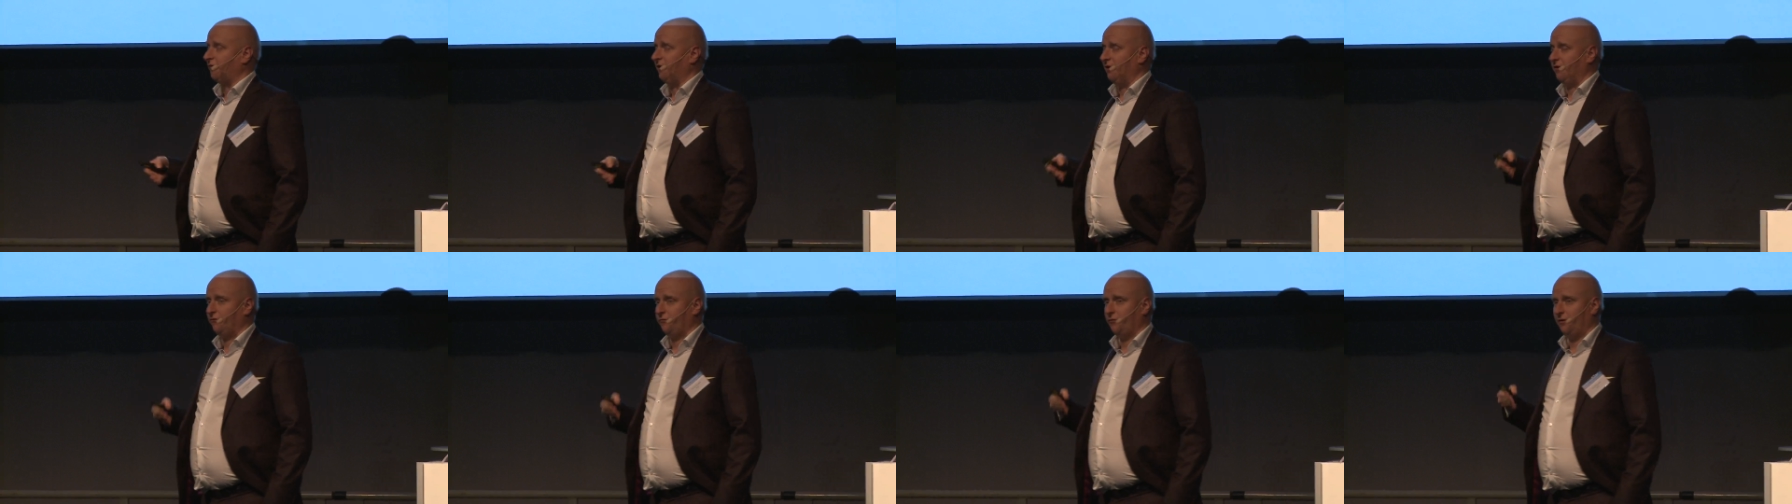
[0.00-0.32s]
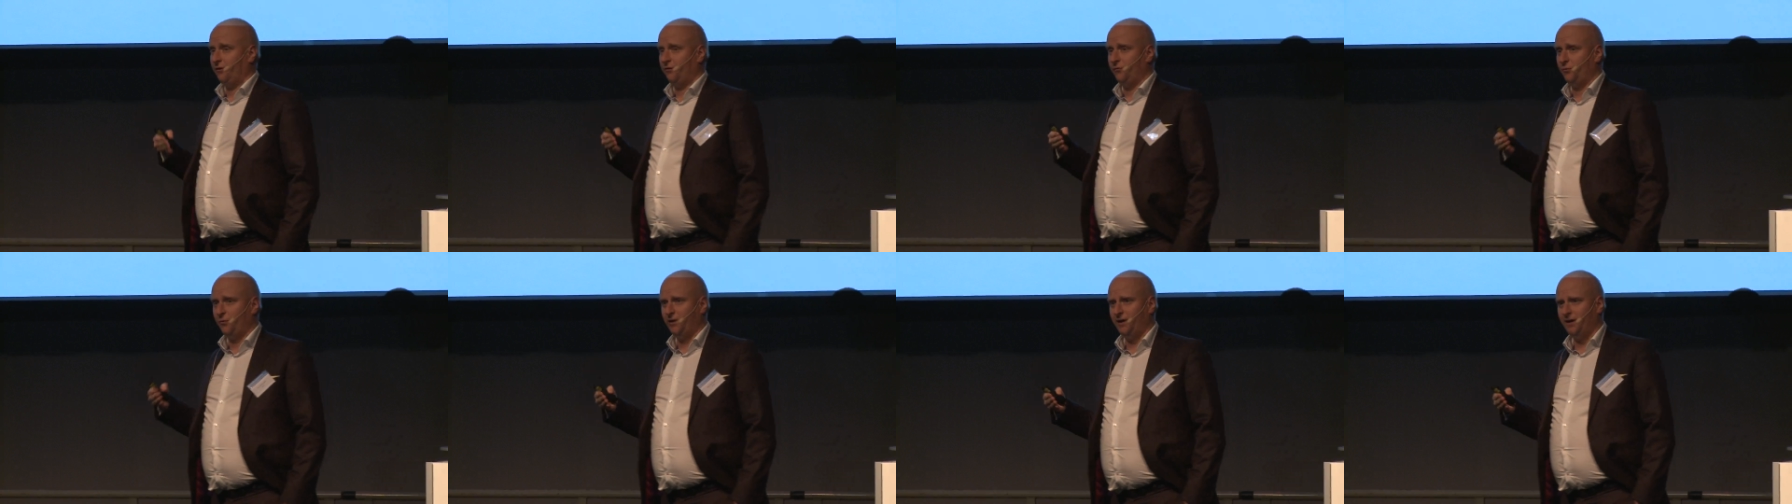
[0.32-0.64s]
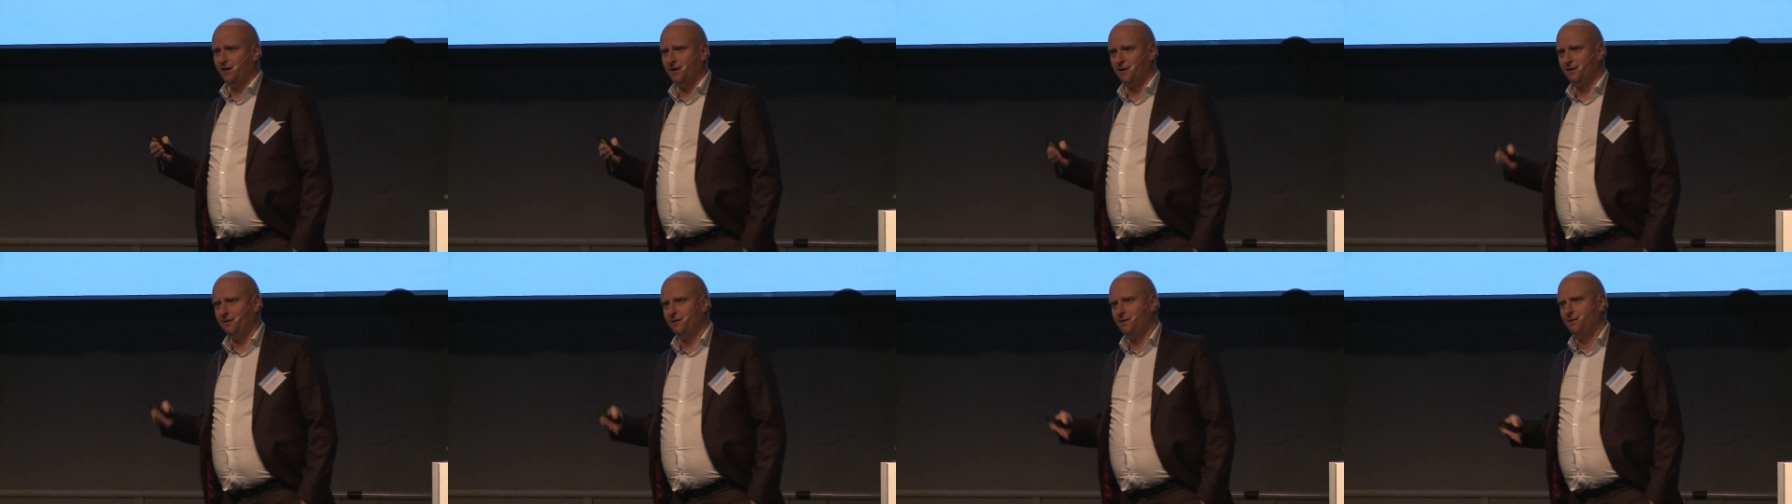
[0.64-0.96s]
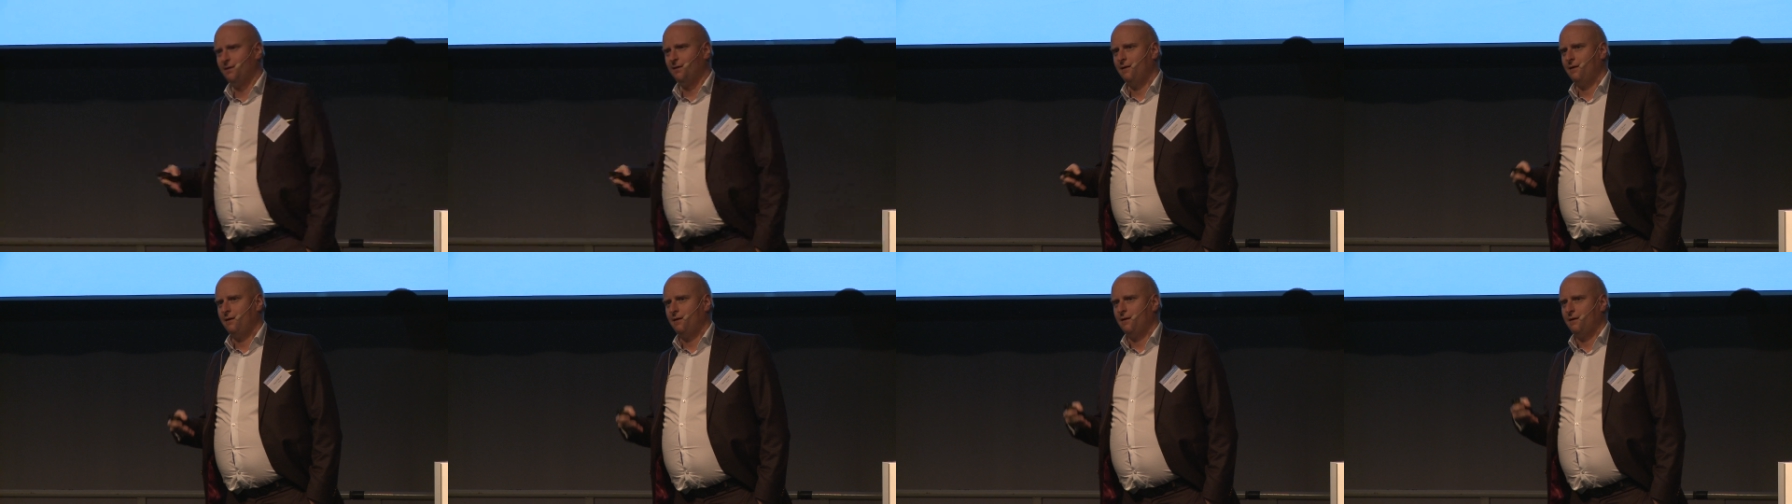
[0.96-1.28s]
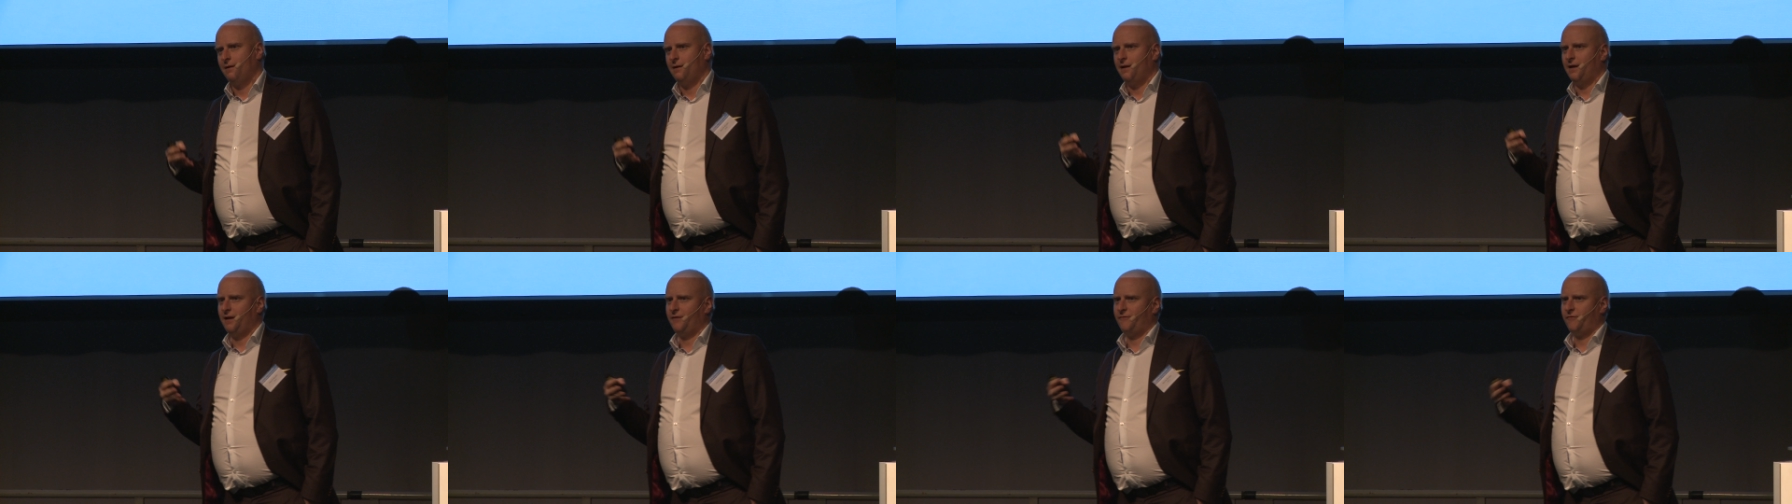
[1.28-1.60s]
industry in Sweden
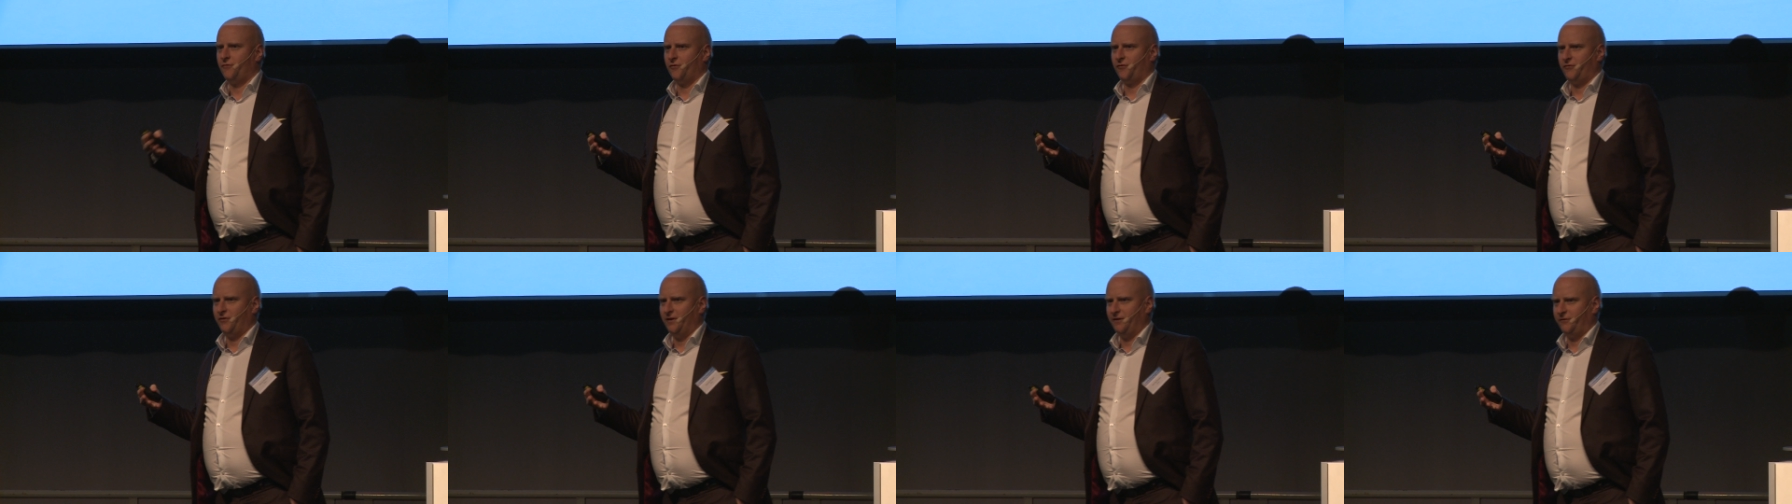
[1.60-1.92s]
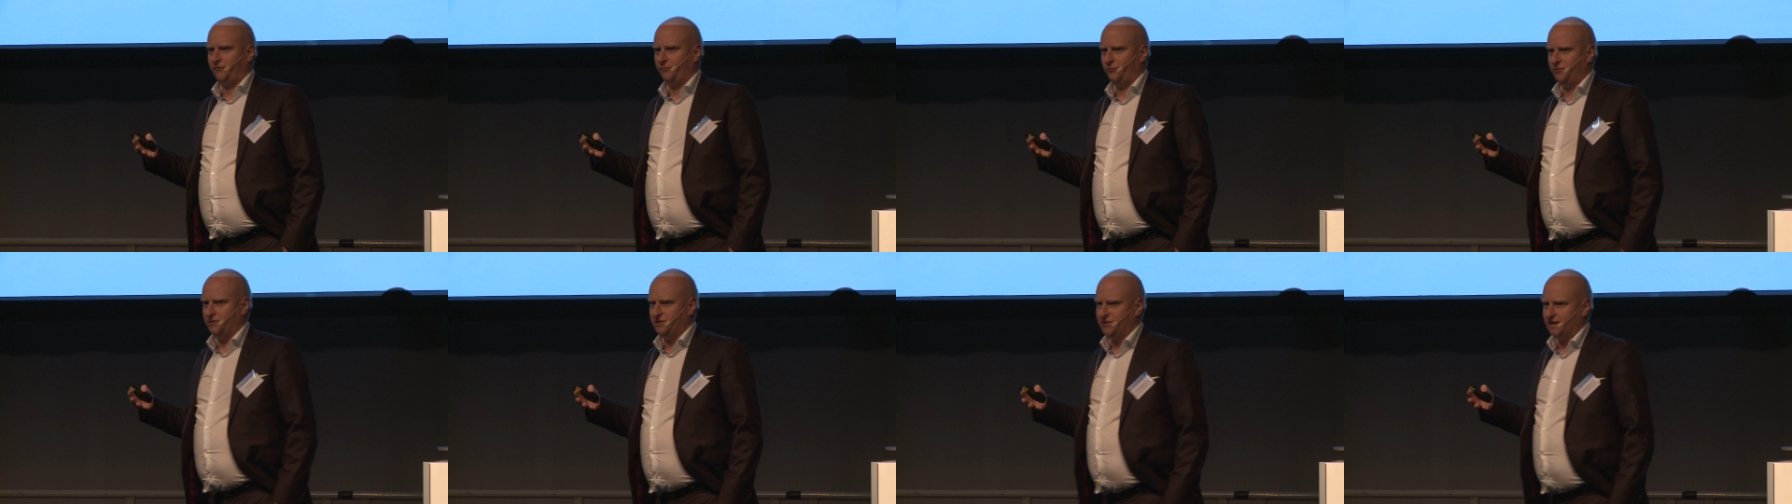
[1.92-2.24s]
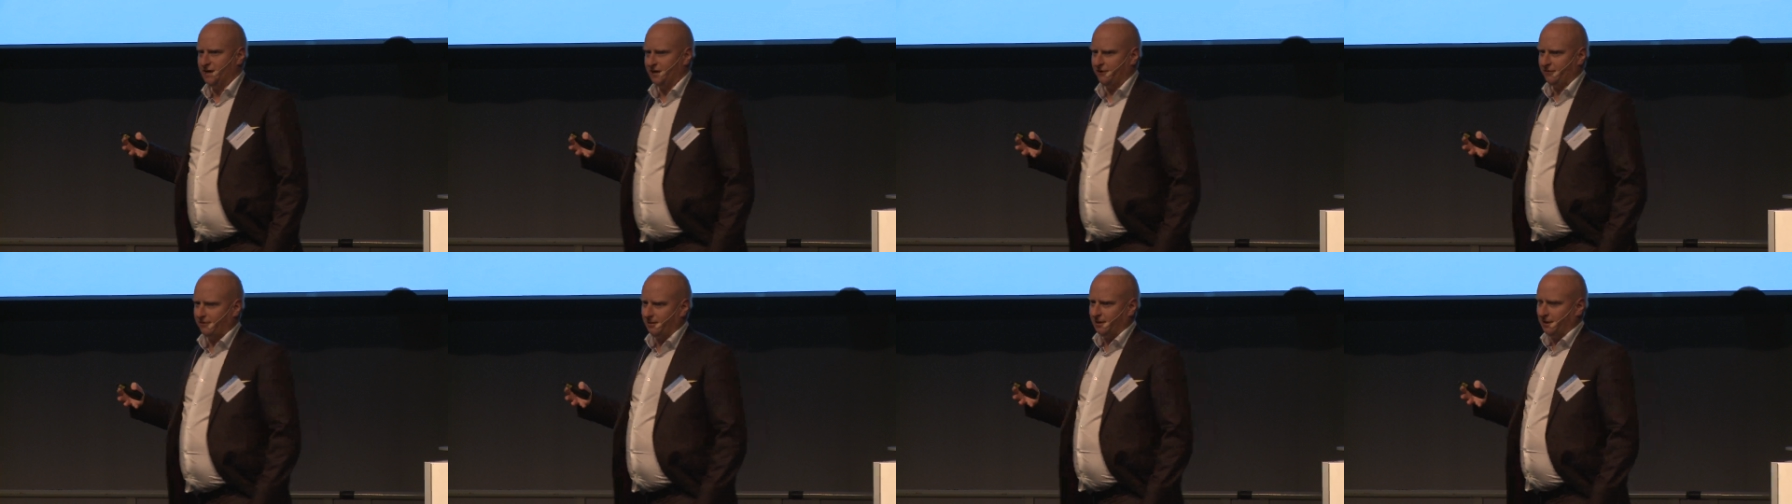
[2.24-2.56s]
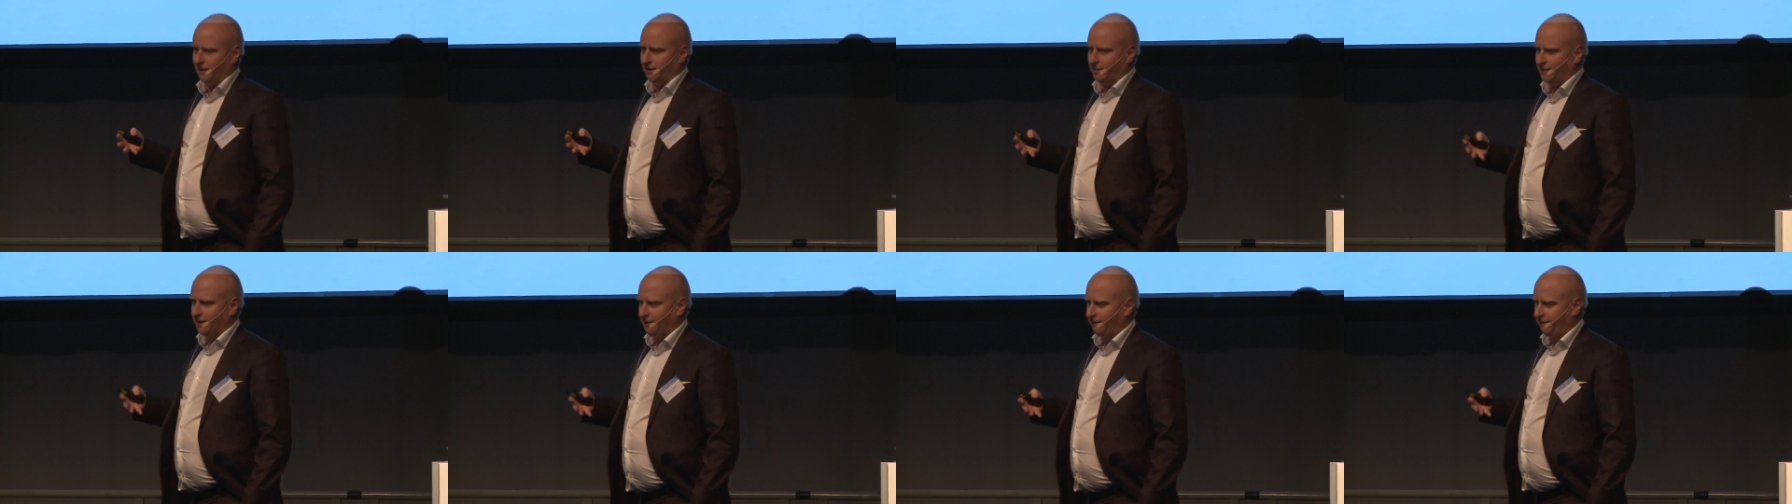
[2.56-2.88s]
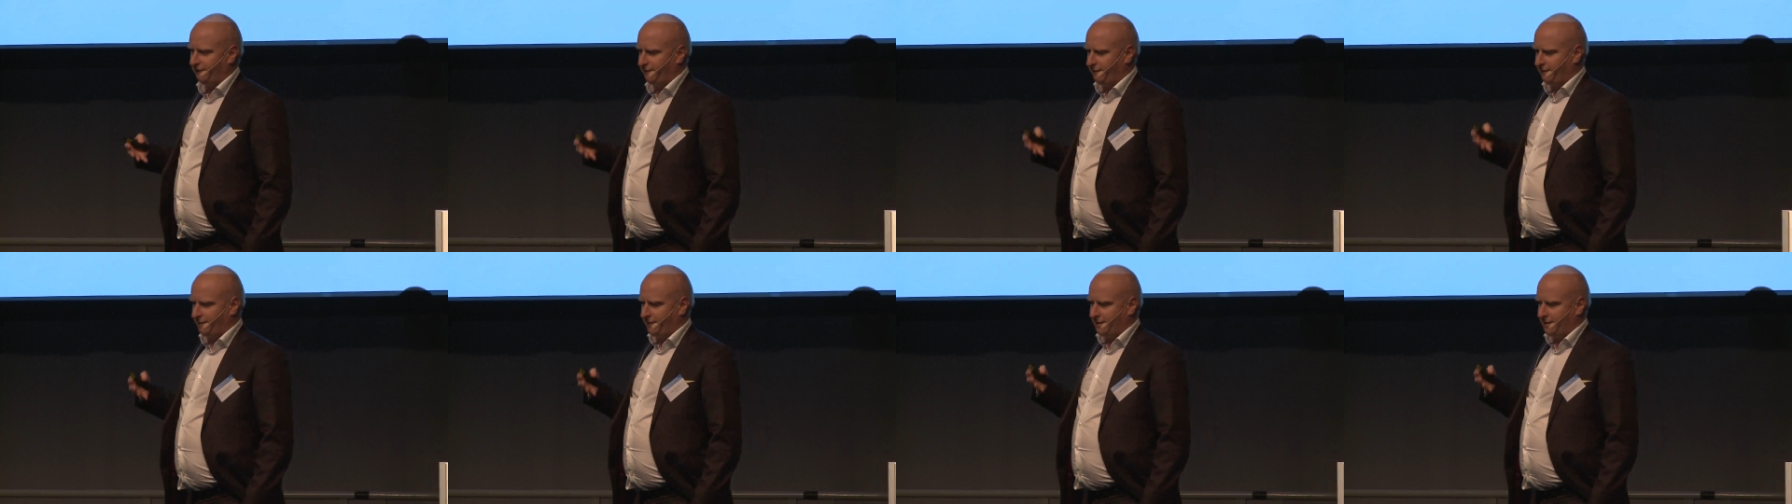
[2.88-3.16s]
and the forest industry in general, but